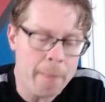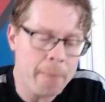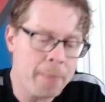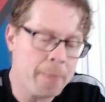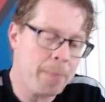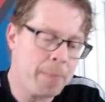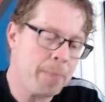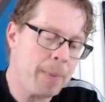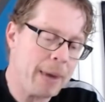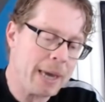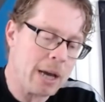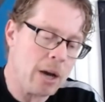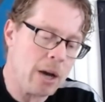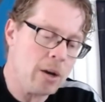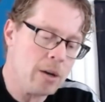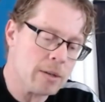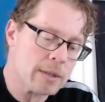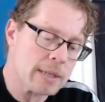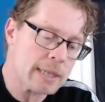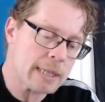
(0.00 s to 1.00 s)

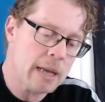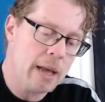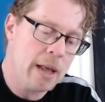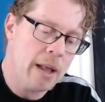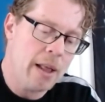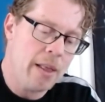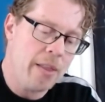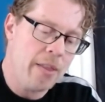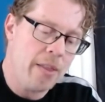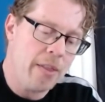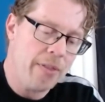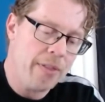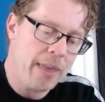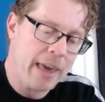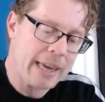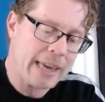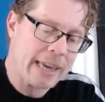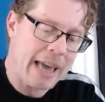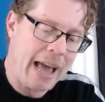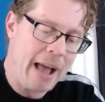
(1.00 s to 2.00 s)
Because there
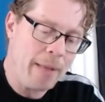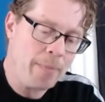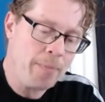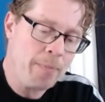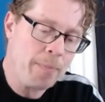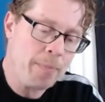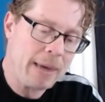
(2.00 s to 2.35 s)
can be